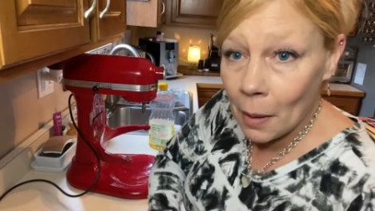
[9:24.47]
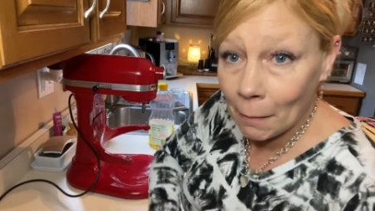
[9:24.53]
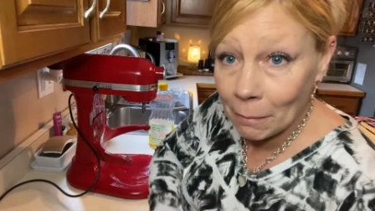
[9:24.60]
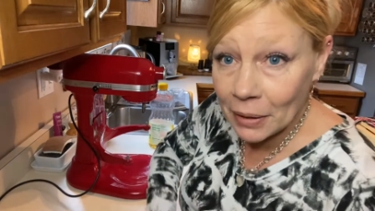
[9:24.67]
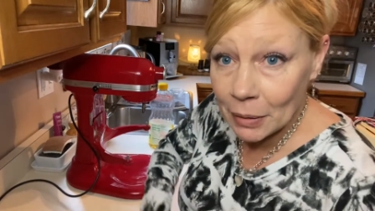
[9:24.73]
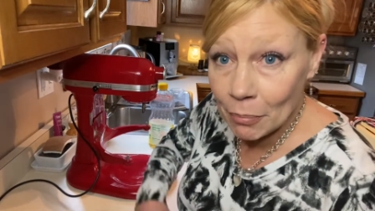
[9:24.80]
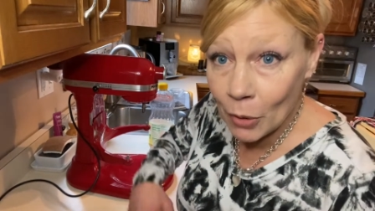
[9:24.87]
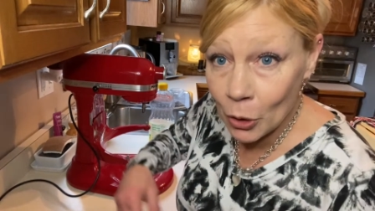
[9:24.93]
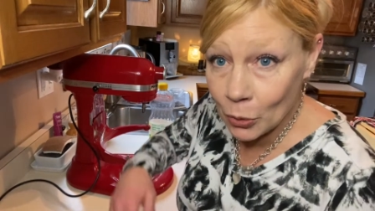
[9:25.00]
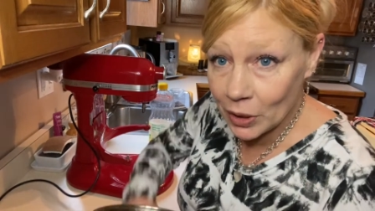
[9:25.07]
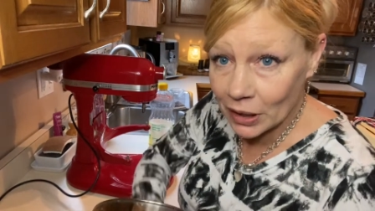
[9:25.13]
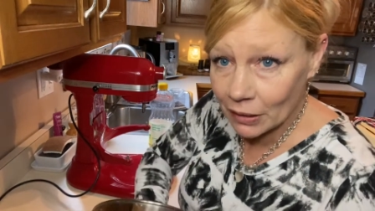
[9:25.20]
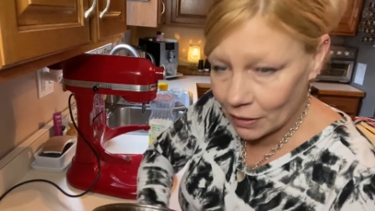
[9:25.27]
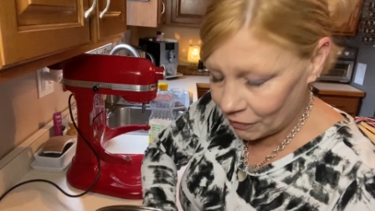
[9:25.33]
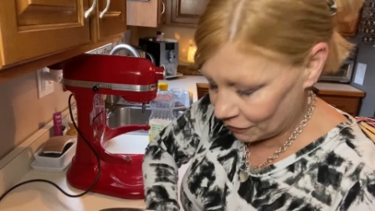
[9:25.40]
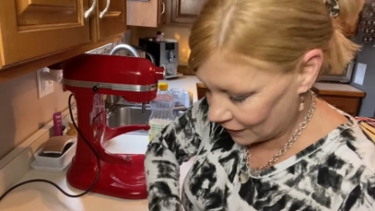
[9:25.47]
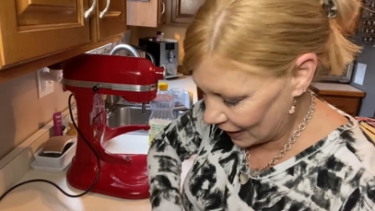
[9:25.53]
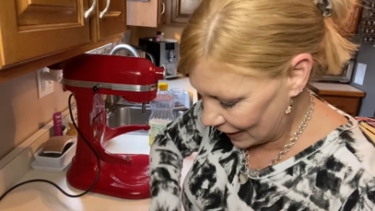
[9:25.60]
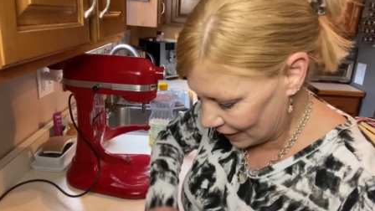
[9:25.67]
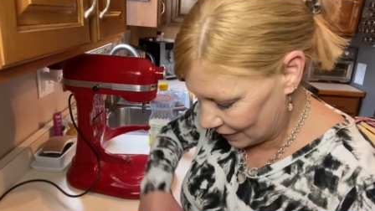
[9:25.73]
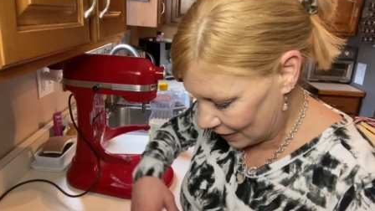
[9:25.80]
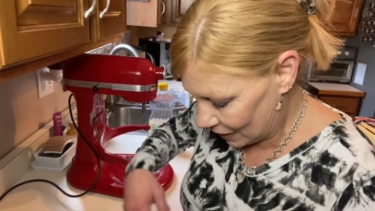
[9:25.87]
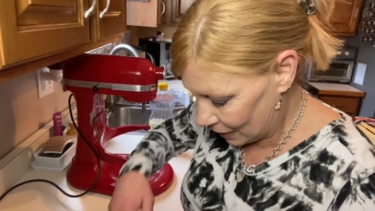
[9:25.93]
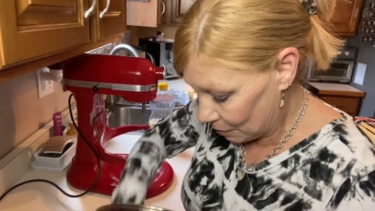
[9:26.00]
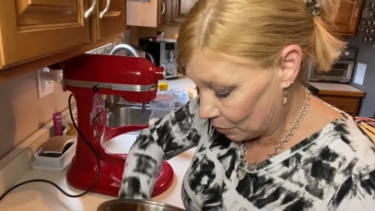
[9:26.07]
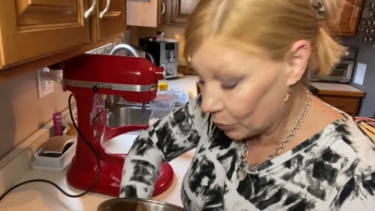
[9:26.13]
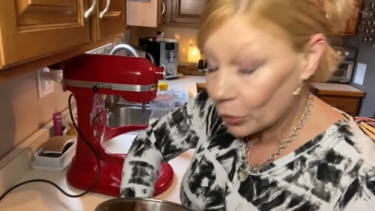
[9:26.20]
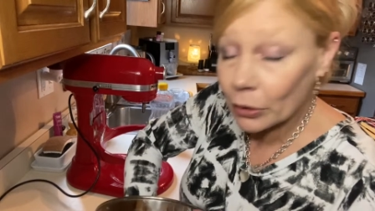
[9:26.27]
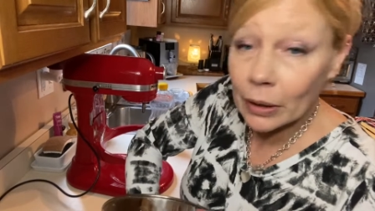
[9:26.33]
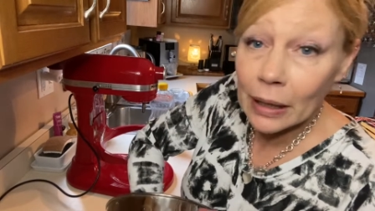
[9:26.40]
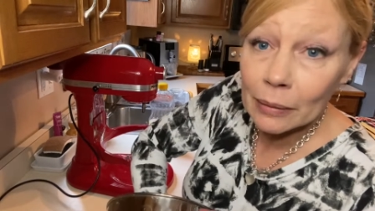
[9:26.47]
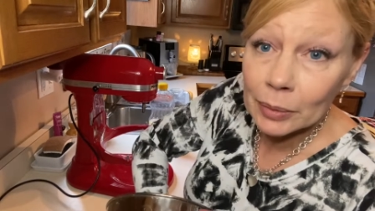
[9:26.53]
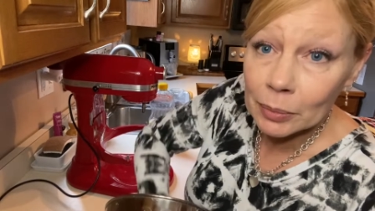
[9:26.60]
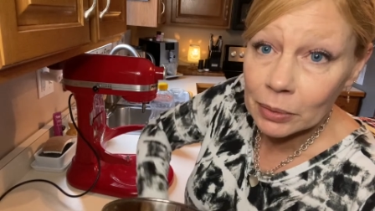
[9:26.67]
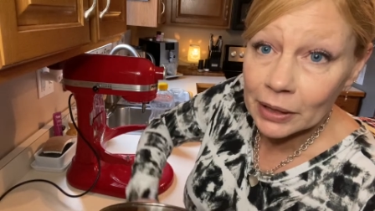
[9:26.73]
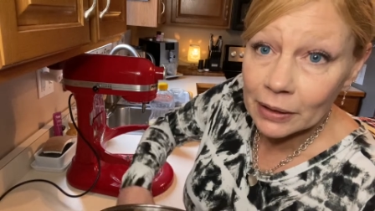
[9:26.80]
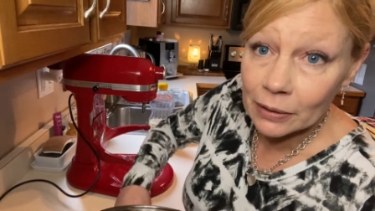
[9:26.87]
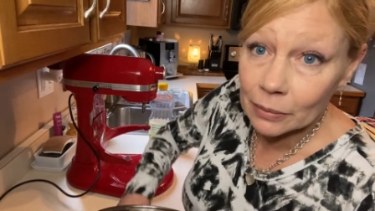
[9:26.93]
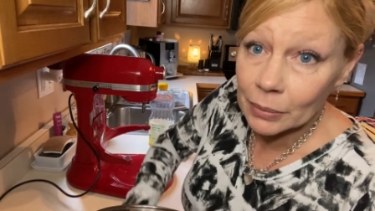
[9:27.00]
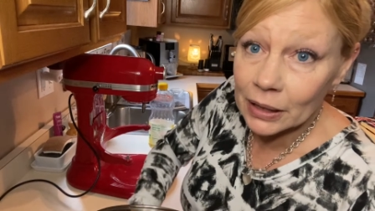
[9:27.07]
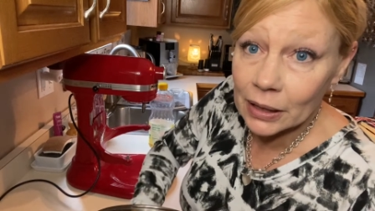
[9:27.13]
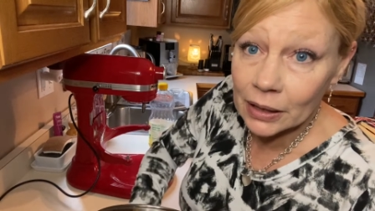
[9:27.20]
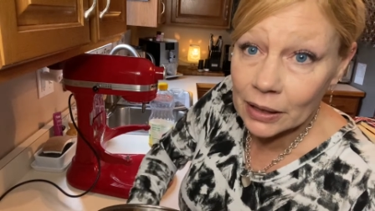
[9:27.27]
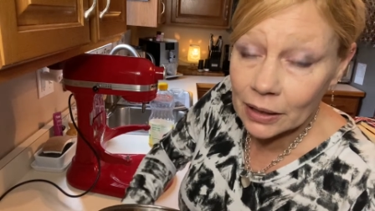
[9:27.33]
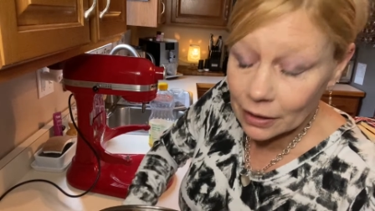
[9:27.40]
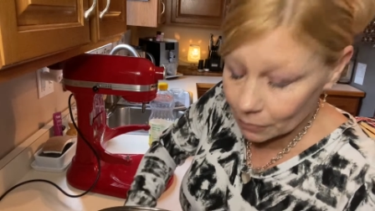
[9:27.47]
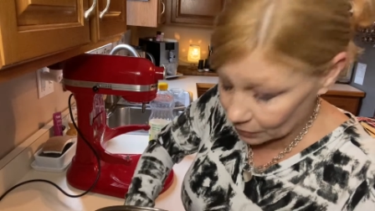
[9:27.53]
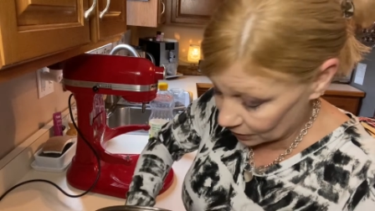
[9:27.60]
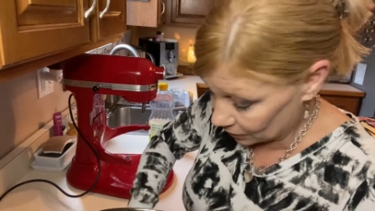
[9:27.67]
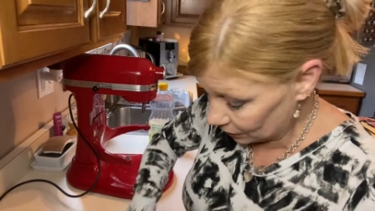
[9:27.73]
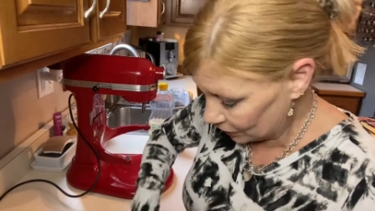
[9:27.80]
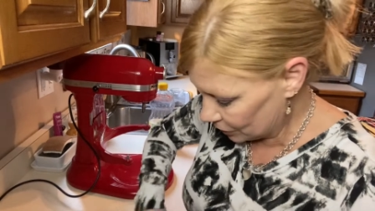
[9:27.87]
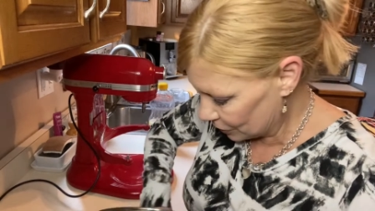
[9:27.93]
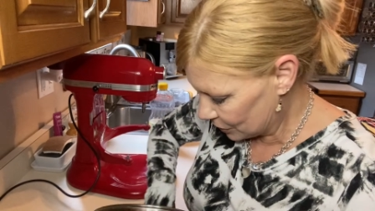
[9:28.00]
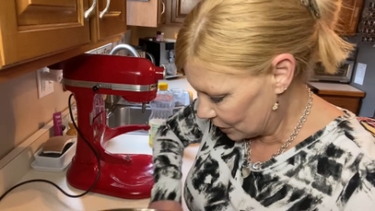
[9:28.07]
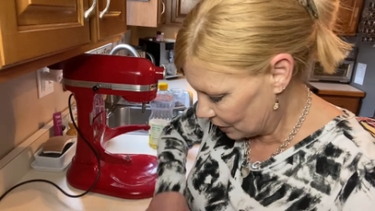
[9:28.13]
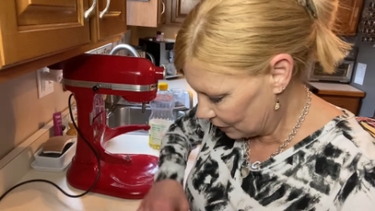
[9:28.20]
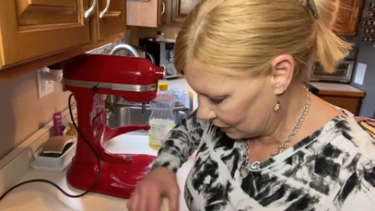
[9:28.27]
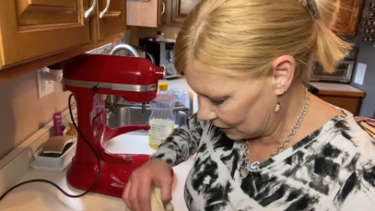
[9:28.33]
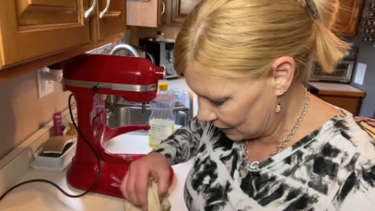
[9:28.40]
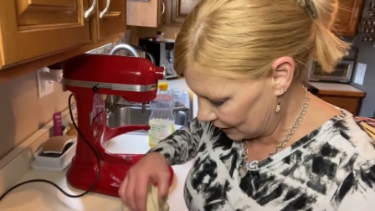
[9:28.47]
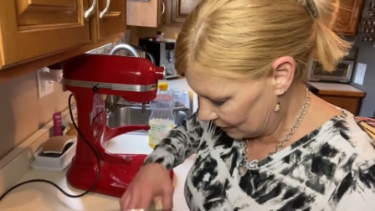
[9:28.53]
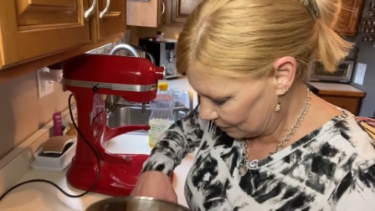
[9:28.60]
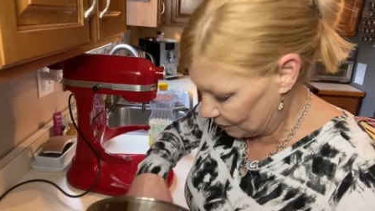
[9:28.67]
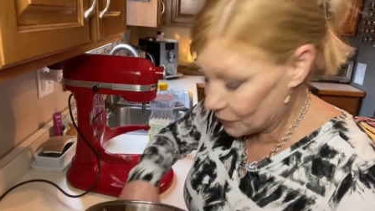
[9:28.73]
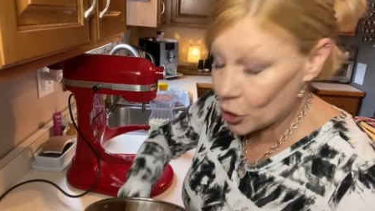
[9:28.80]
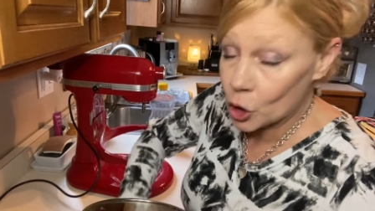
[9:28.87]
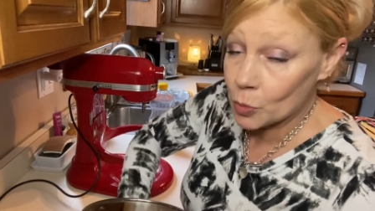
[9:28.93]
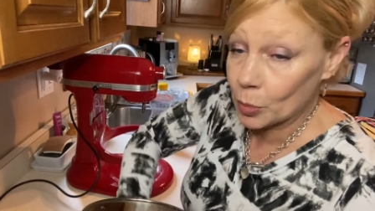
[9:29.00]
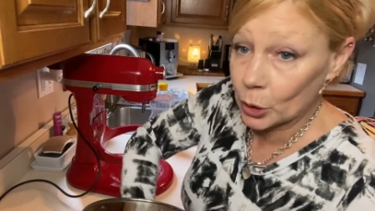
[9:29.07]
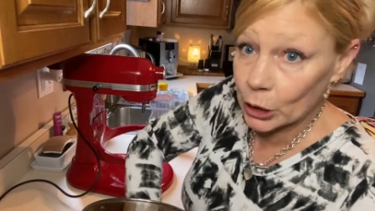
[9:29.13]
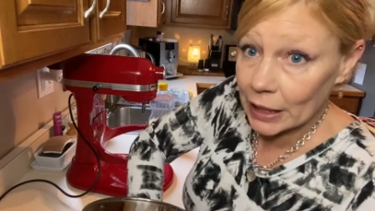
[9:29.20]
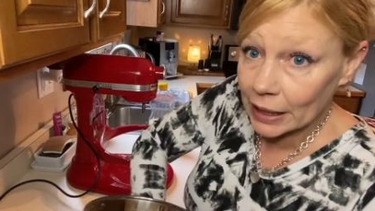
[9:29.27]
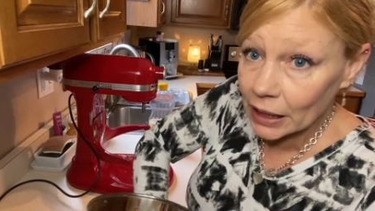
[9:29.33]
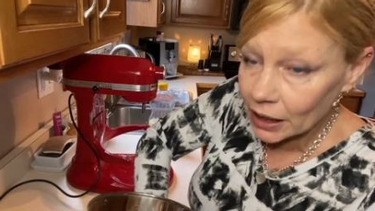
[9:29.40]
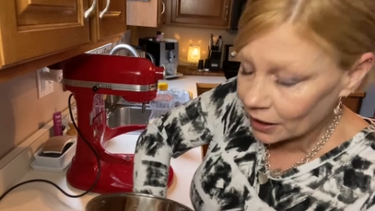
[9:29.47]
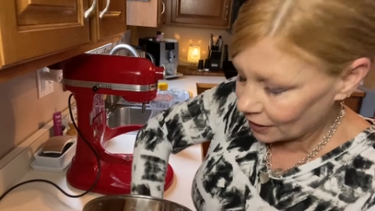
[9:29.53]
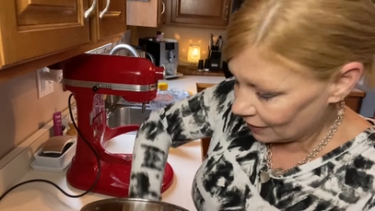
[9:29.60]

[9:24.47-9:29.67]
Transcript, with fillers: bemoaning the fact that I'm probably going to be cleaning up glitter till like spring